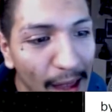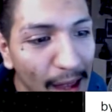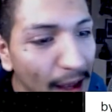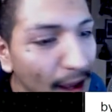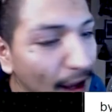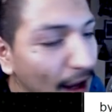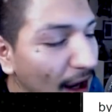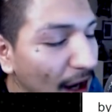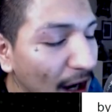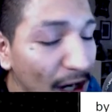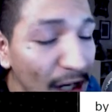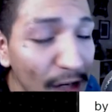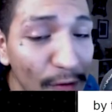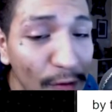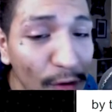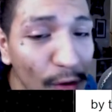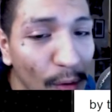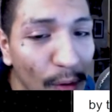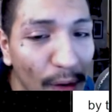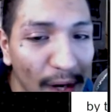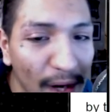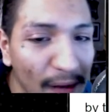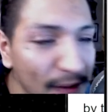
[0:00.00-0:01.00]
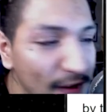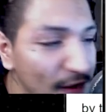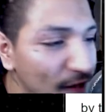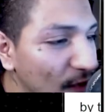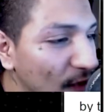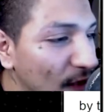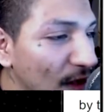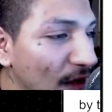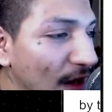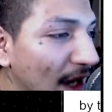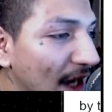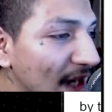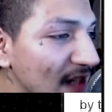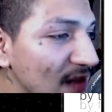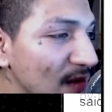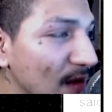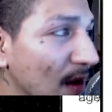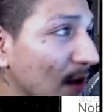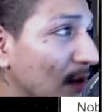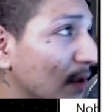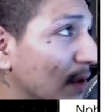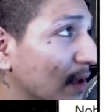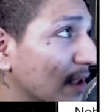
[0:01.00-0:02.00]
I don't even know where to end this video. I just
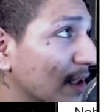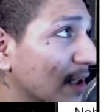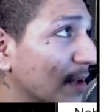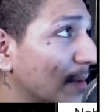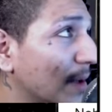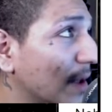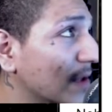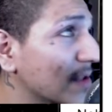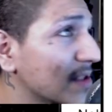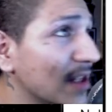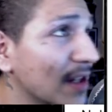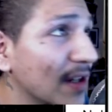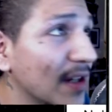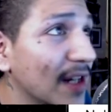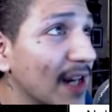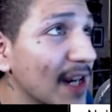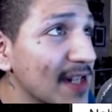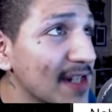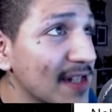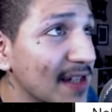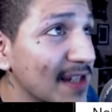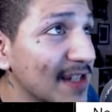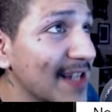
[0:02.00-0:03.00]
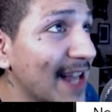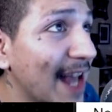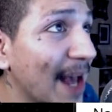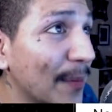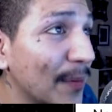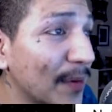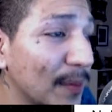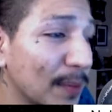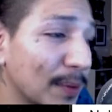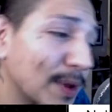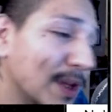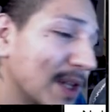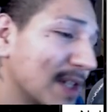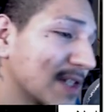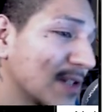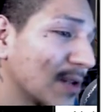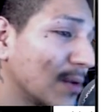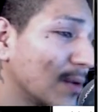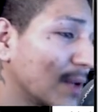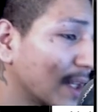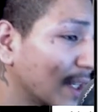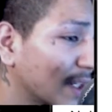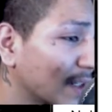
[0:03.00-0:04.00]
want to quickly come out and tell you guys this happened. Please
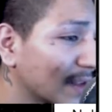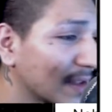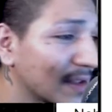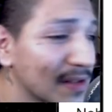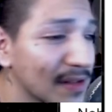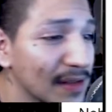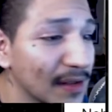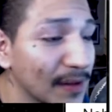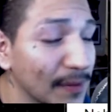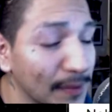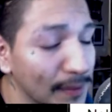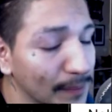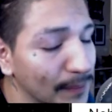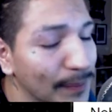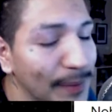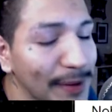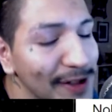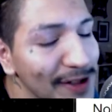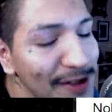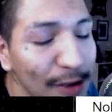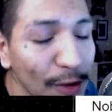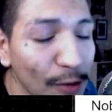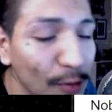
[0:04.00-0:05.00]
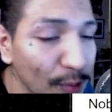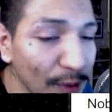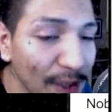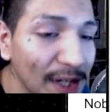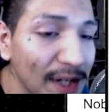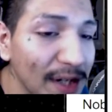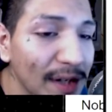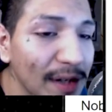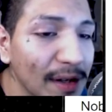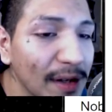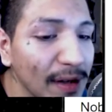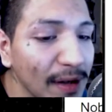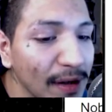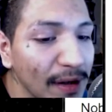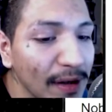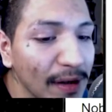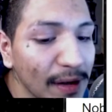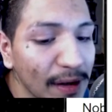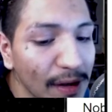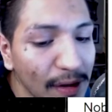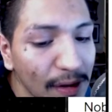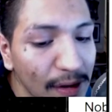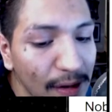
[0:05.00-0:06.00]
go read
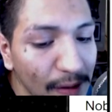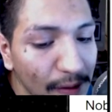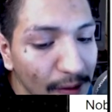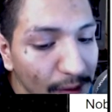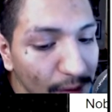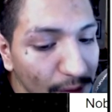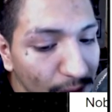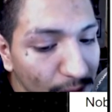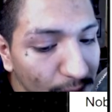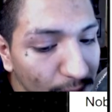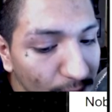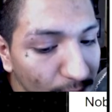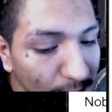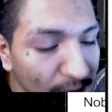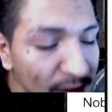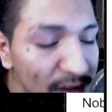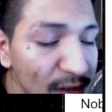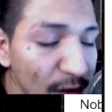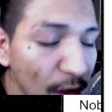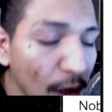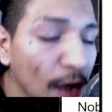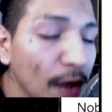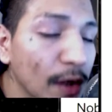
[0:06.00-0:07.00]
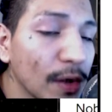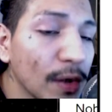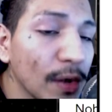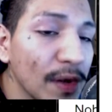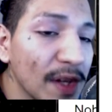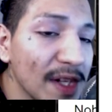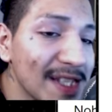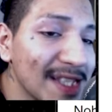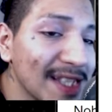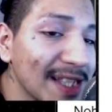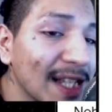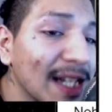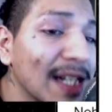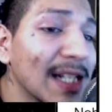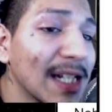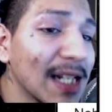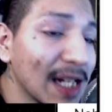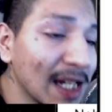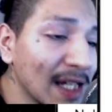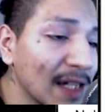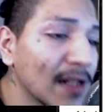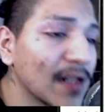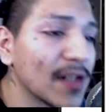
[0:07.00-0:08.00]
this article that's linked
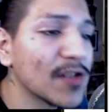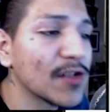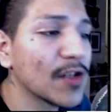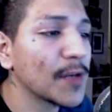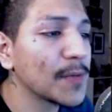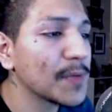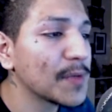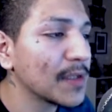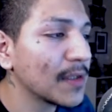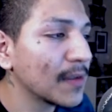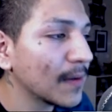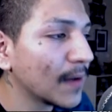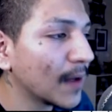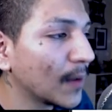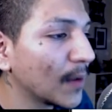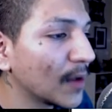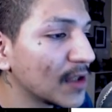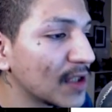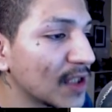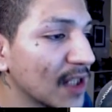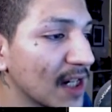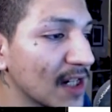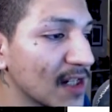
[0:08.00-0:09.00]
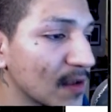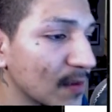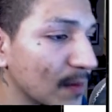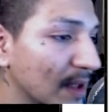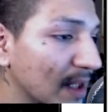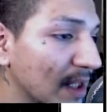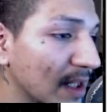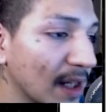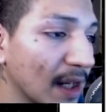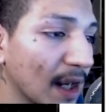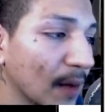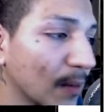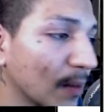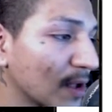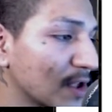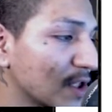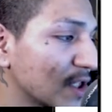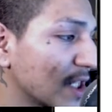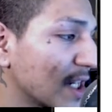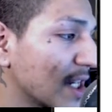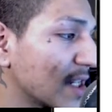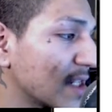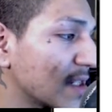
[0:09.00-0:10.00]
in the description. I want you guys to read it. I want
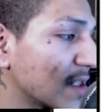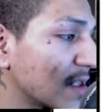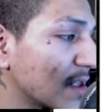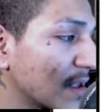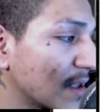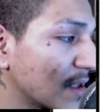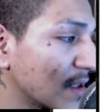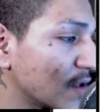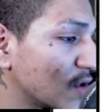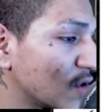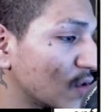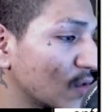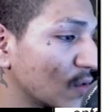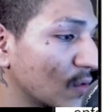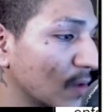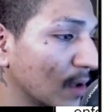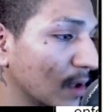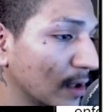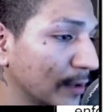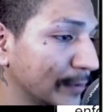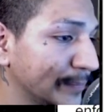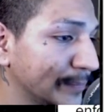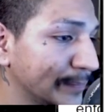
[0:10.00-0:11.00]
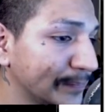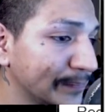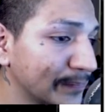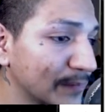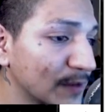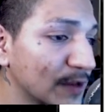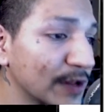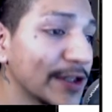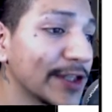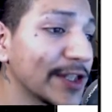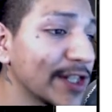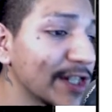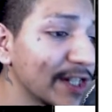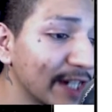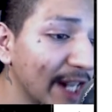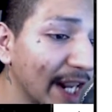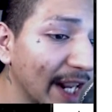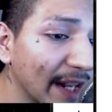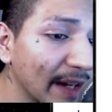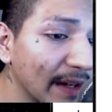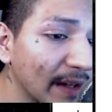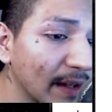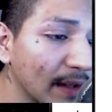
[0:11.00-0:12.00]
you guys to
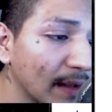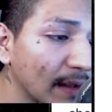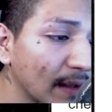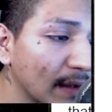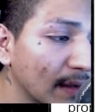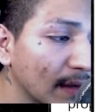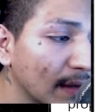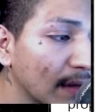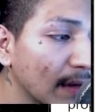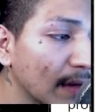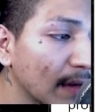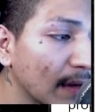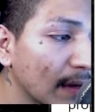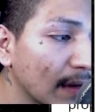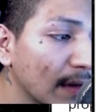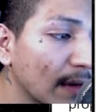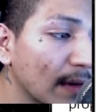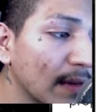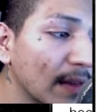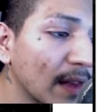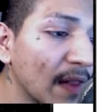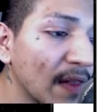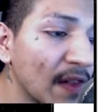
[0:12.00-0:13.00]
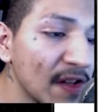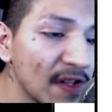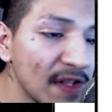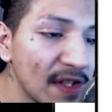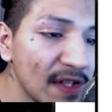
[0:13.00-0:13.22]
understand that this is